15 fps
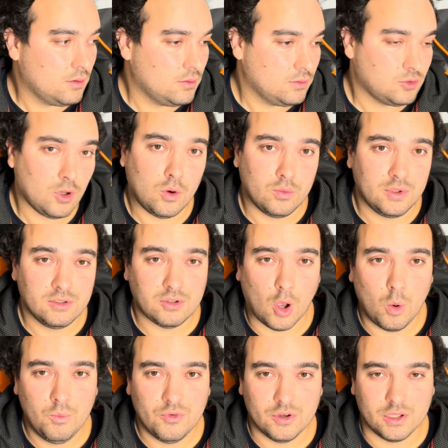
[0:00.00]
So there's
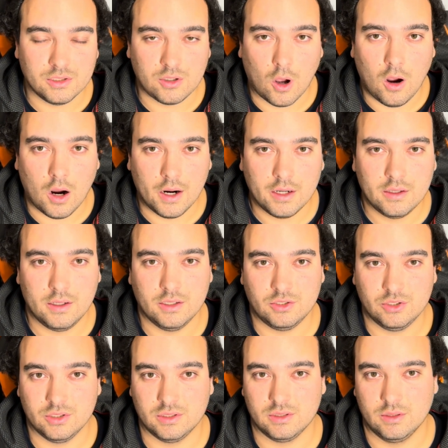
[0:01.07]
hope for this car. It's
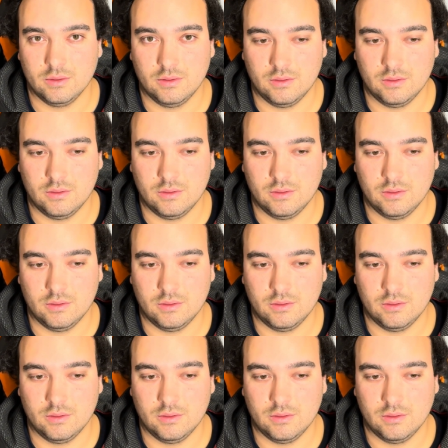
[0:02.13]
just,